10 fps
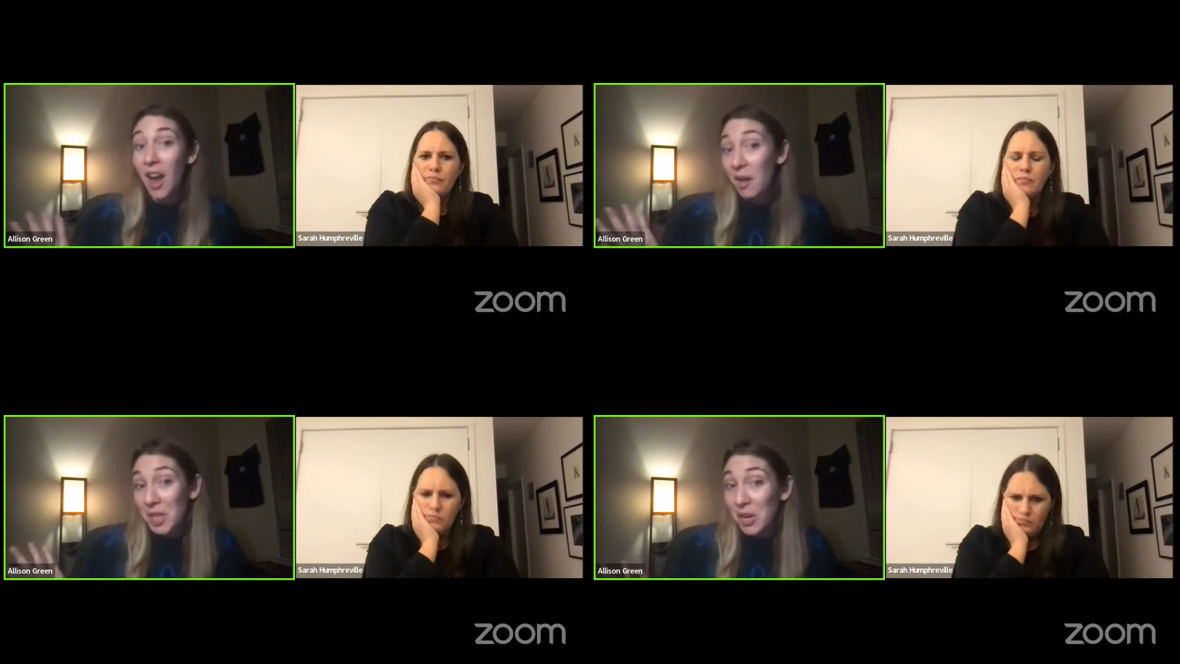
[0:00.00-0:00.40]

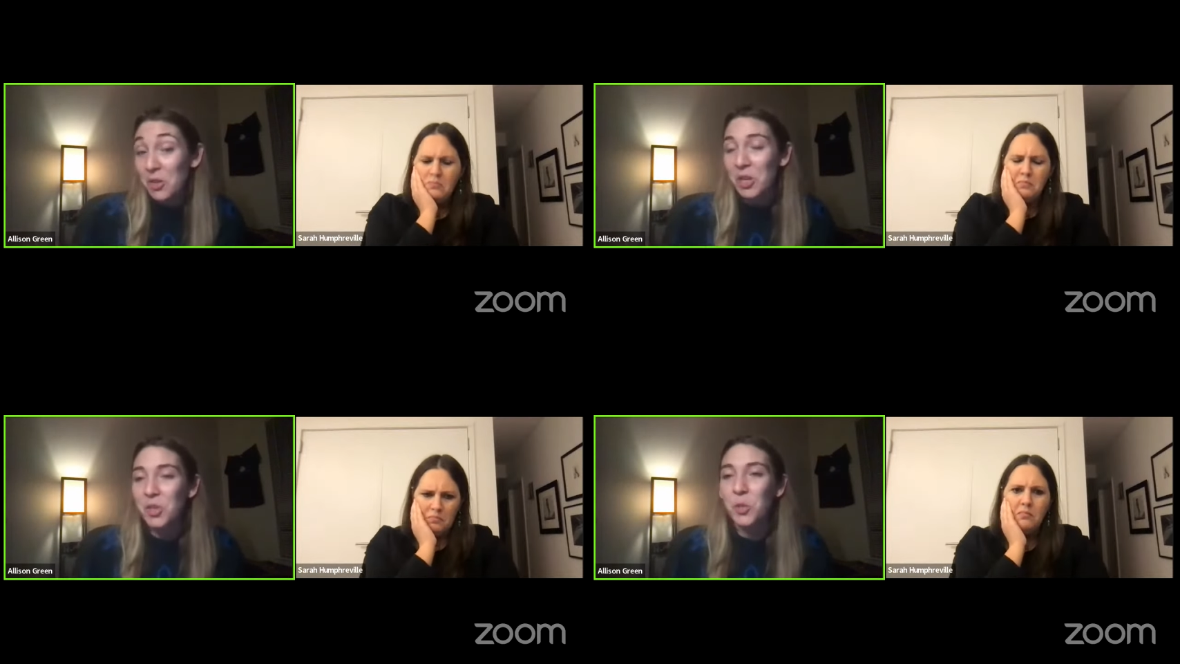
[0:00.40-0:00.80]
Speaker 1: um, here
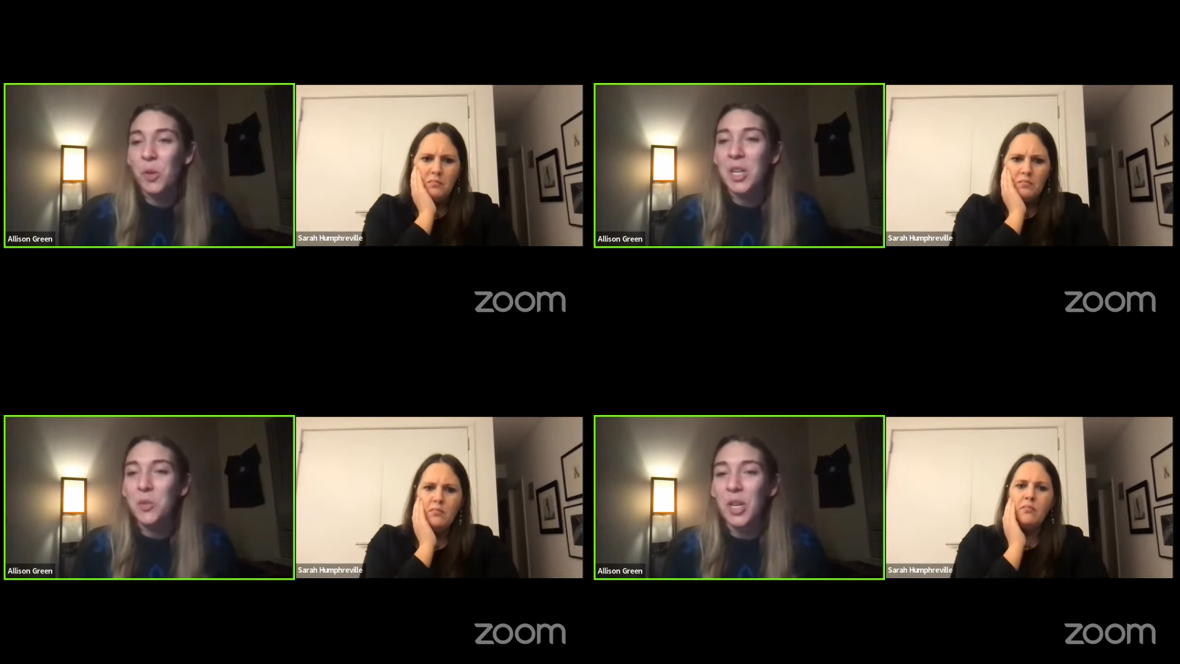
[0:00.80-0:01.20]
in the year
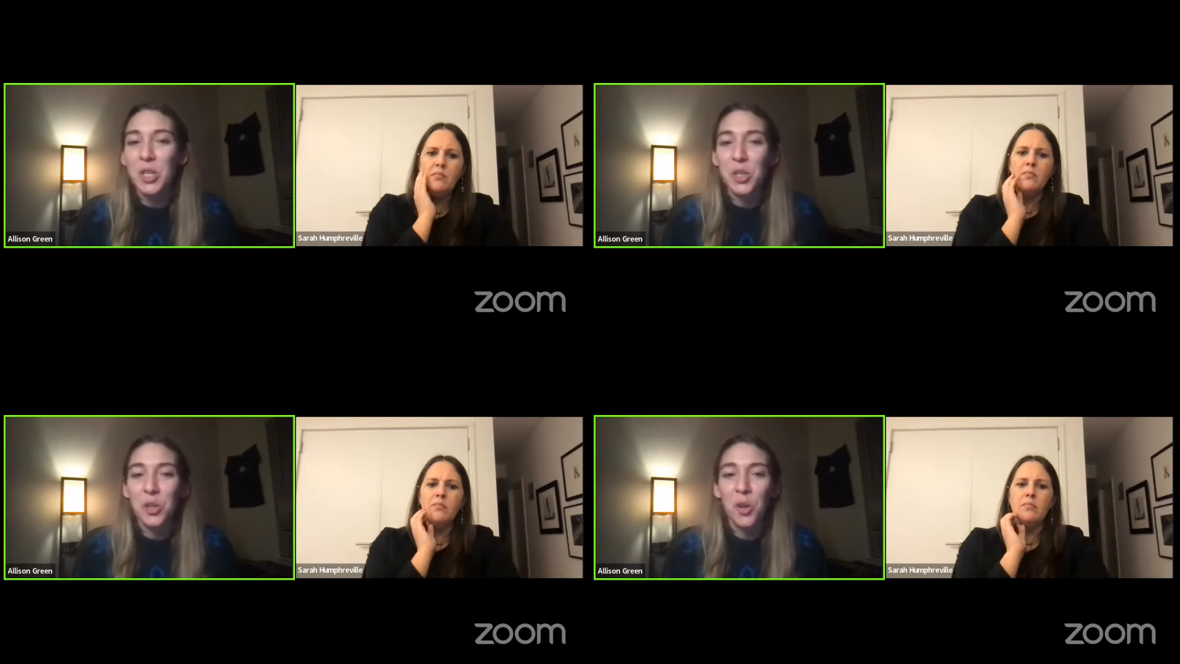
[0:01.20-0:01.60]

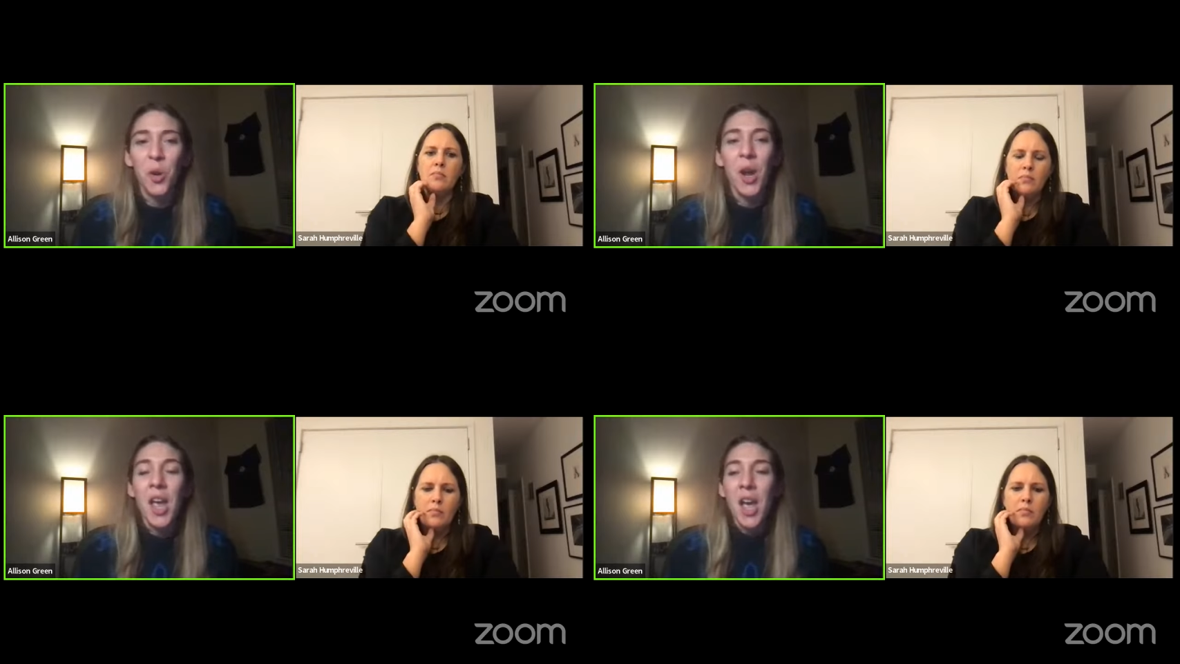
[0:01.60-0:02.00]
2022?